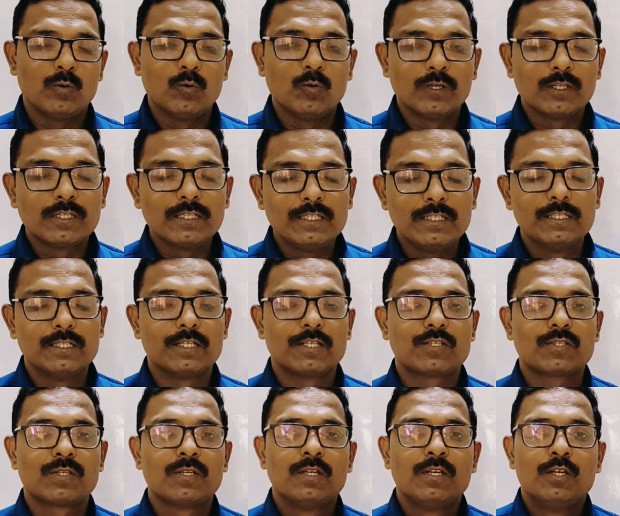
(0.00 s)
over the
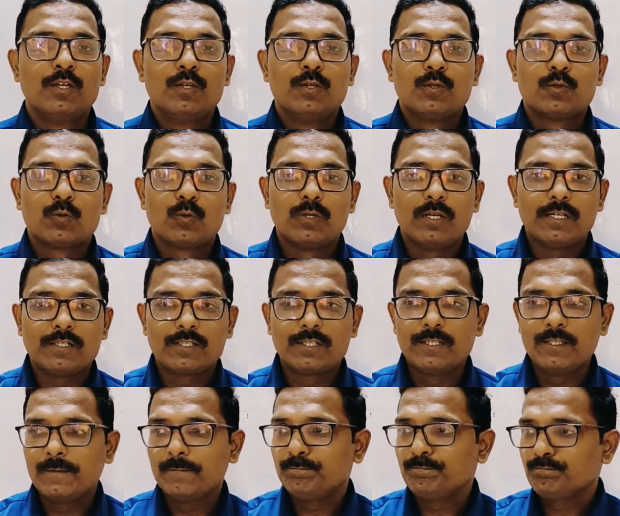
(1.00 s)
years. So let's
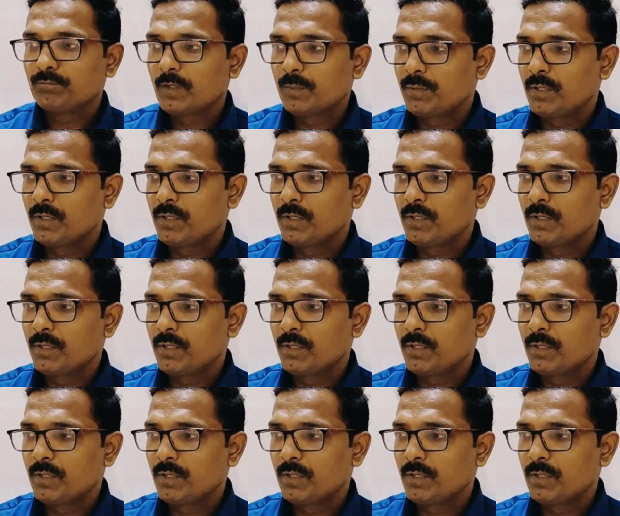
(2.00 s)
see the